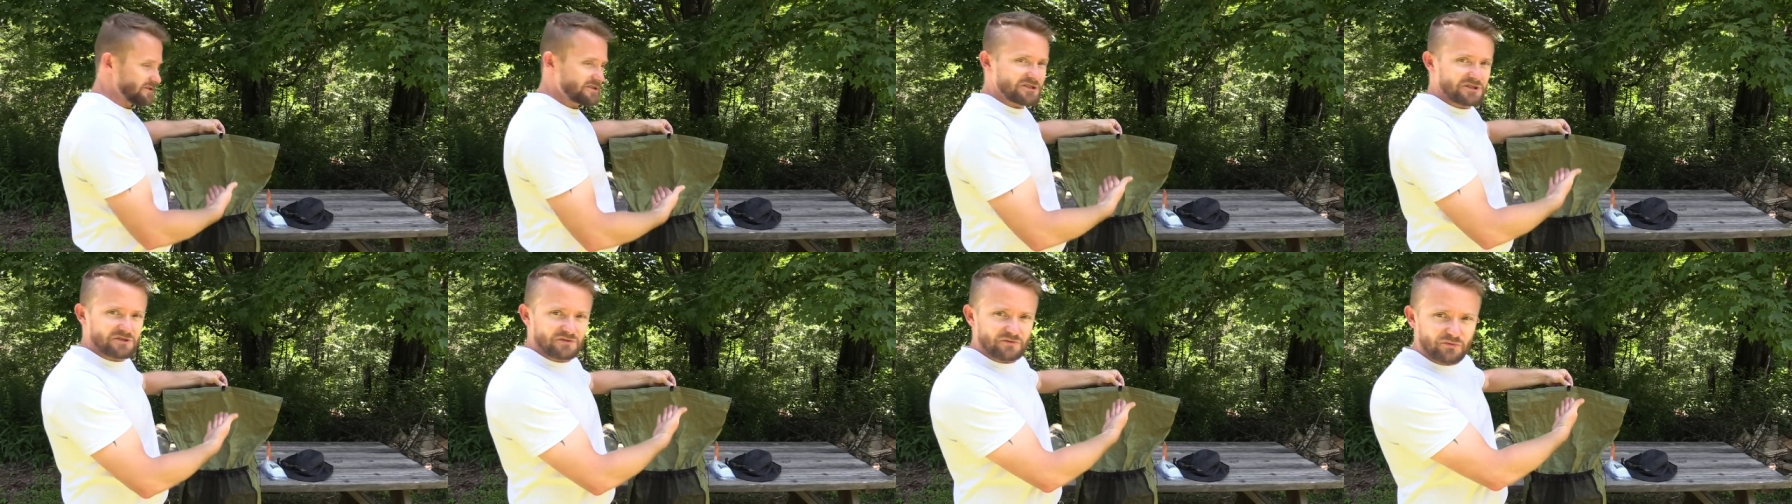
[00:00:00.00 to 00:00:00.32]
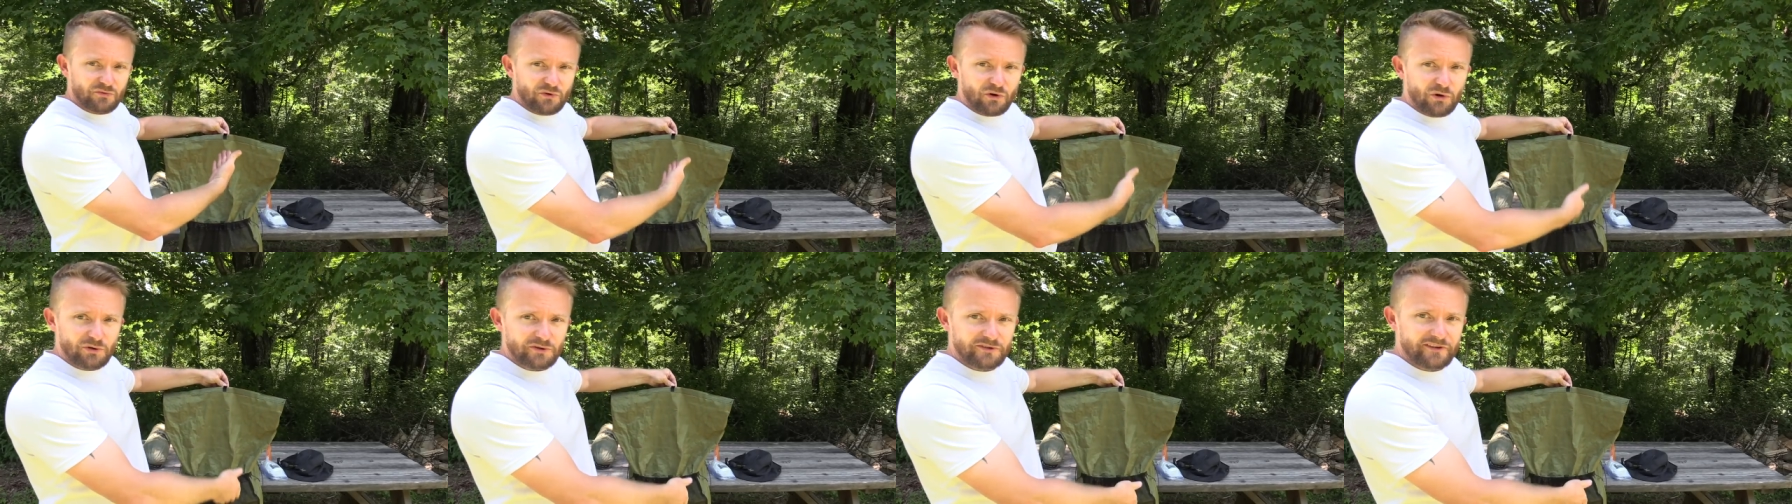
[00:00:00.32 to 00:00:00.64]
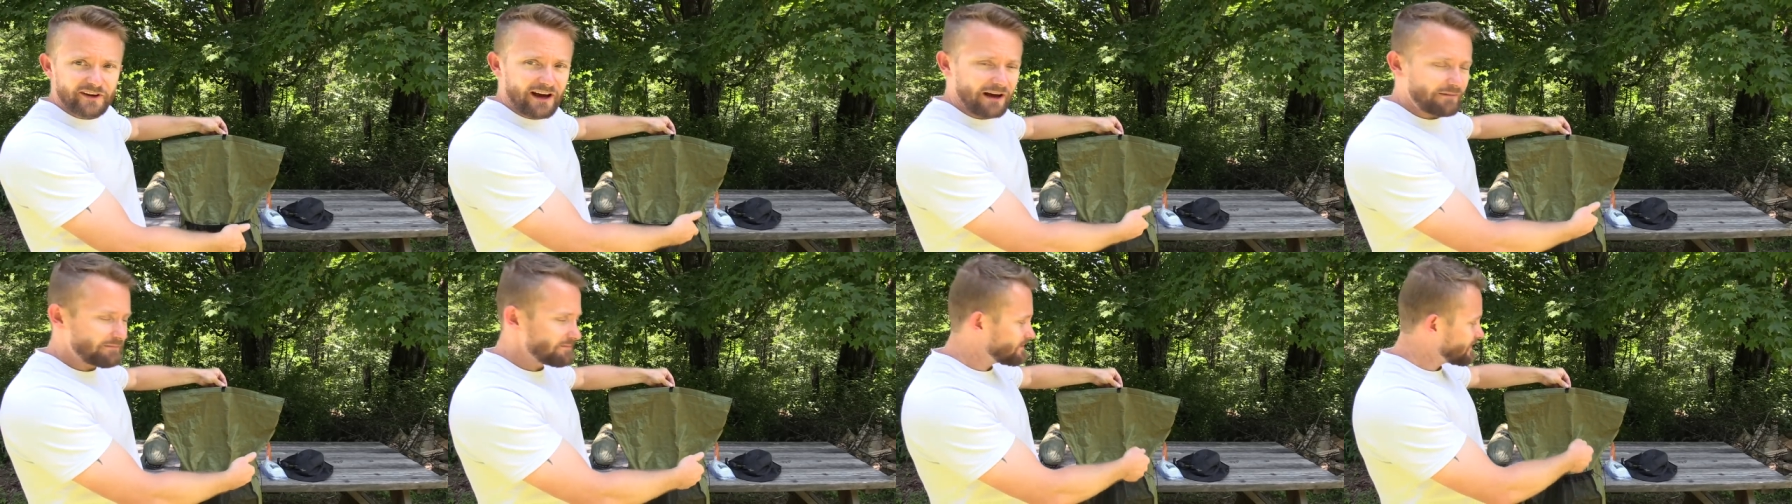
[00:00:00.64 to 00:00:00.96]
this is a roll
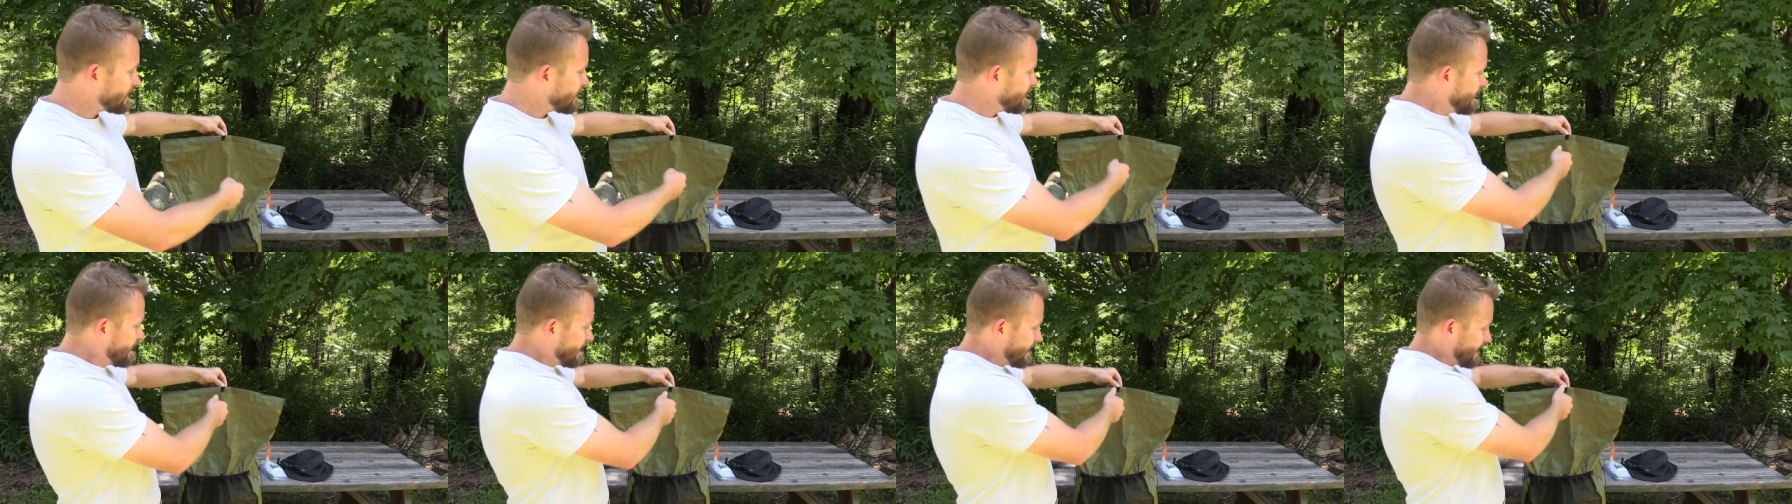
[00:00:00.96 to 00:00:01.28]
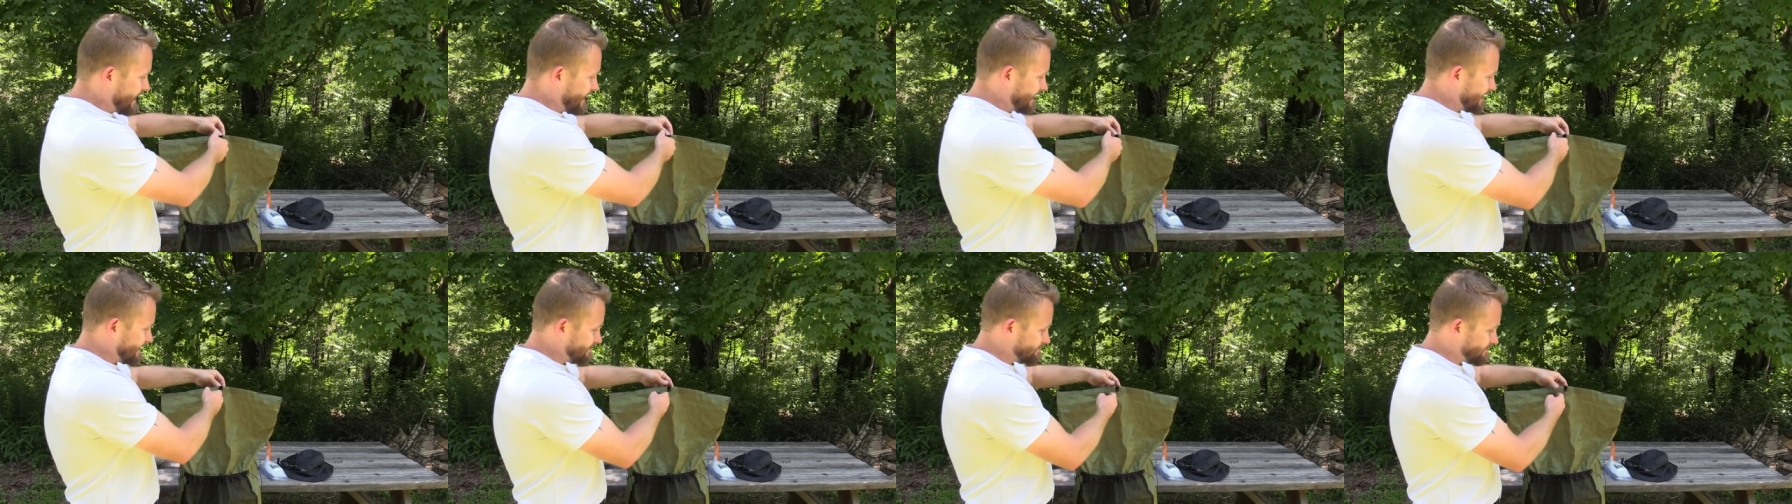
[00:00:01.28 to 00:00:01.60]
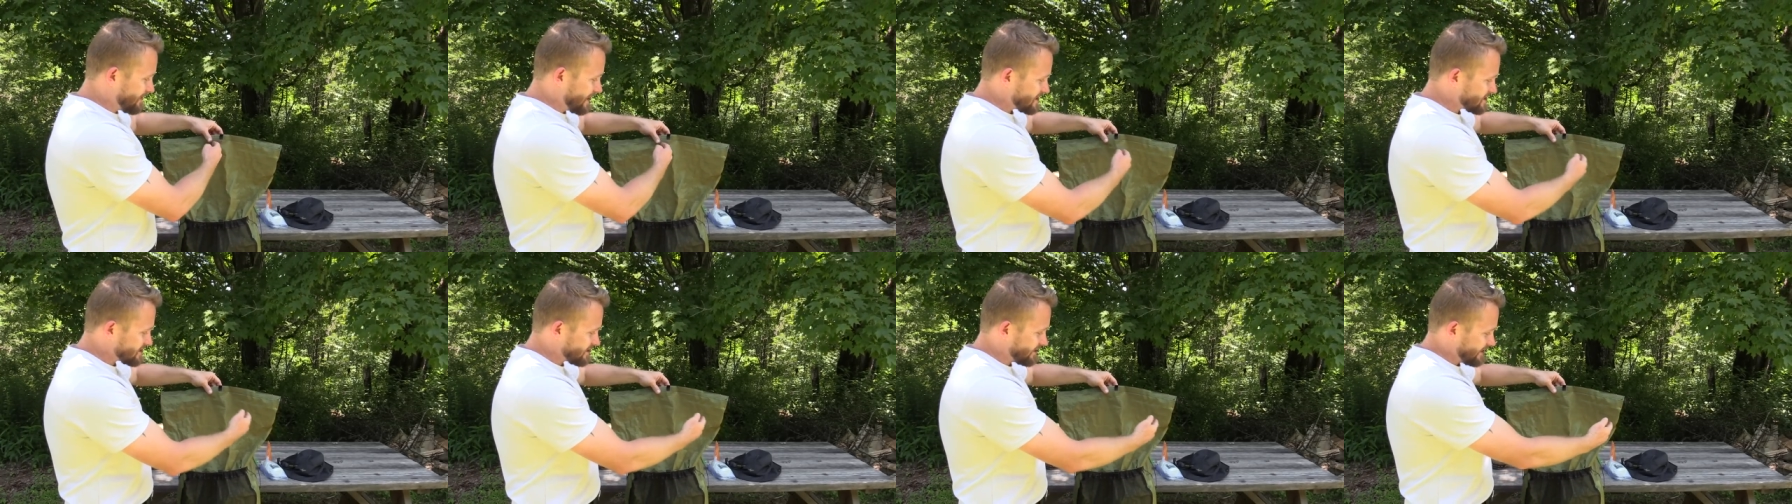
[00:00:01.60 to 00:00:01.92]
top, and
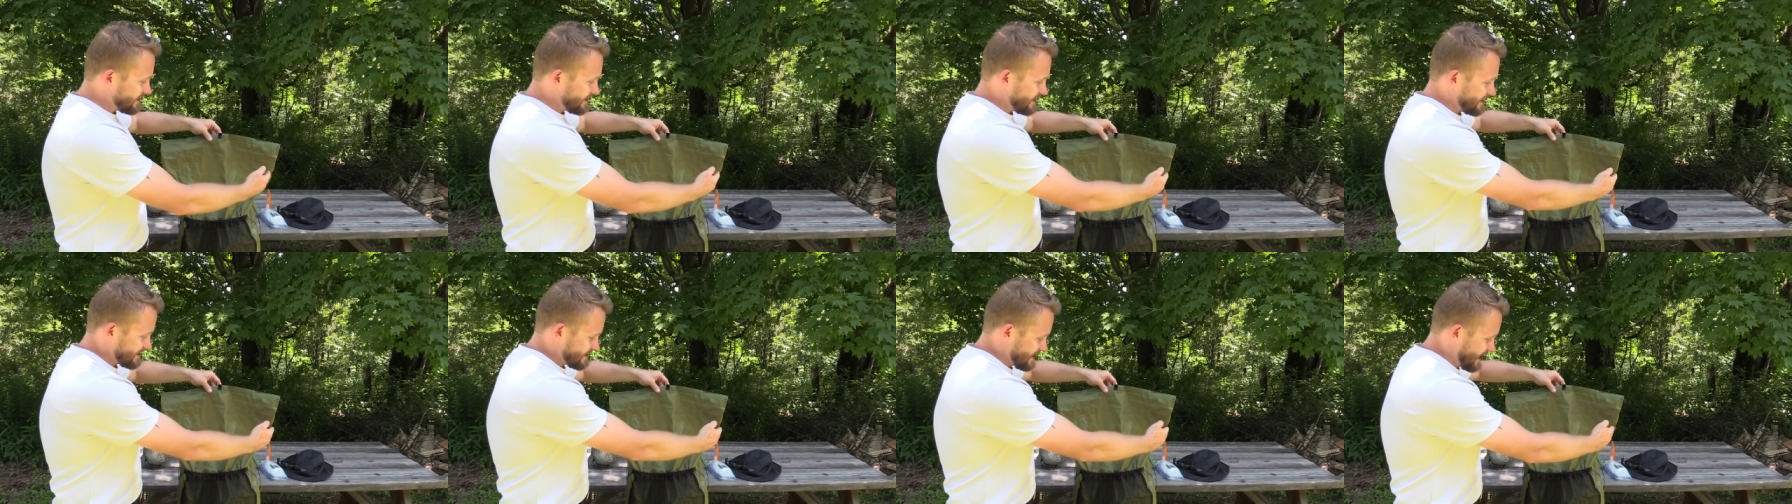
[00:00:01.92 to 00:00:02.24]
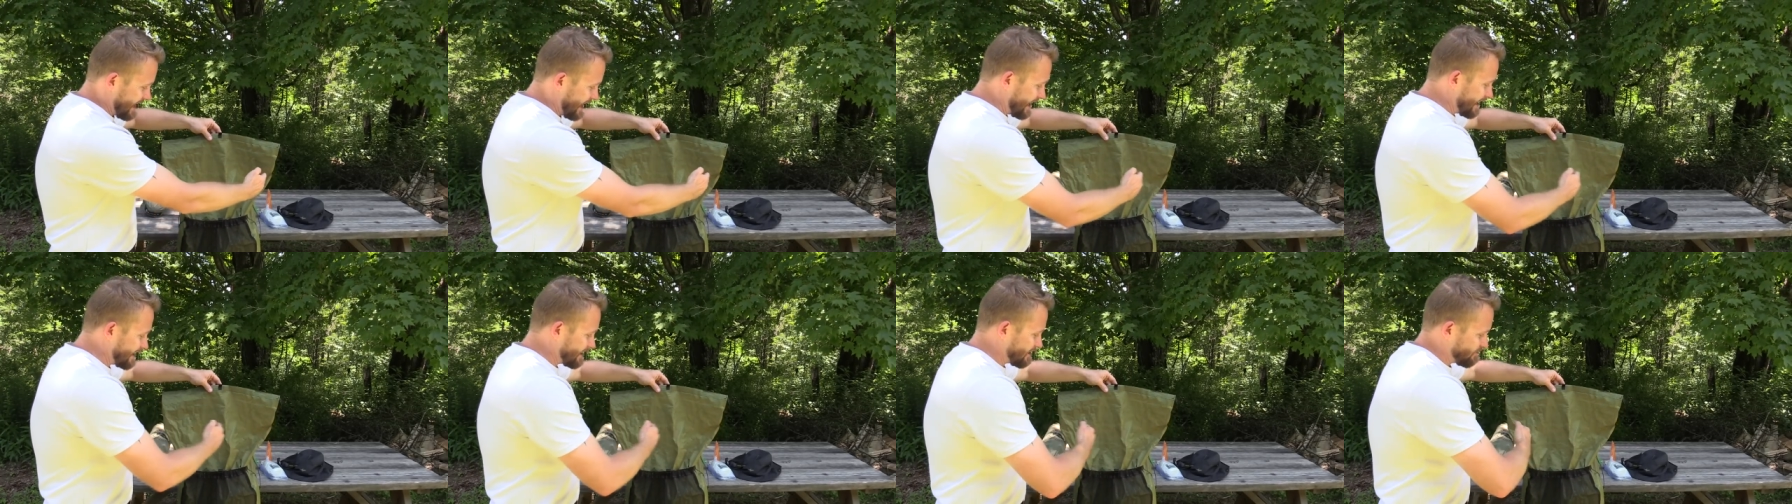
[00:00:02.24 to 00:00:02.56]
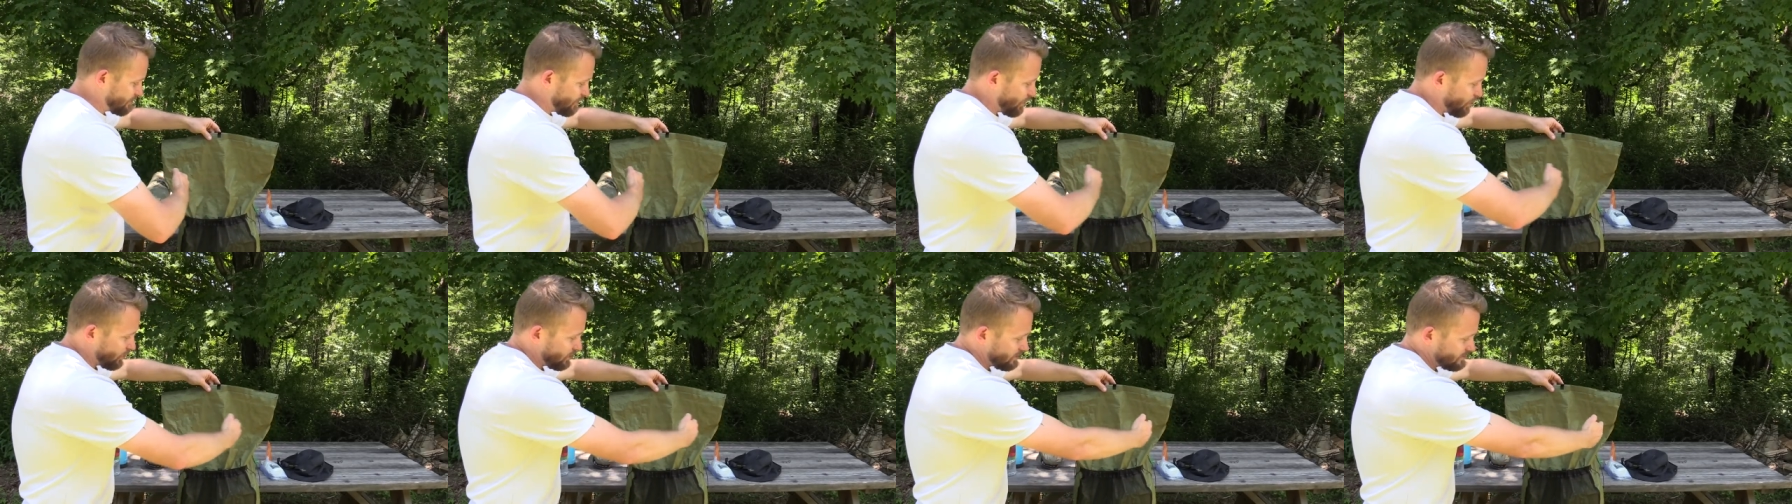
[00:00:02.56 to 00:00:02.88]
basically the entire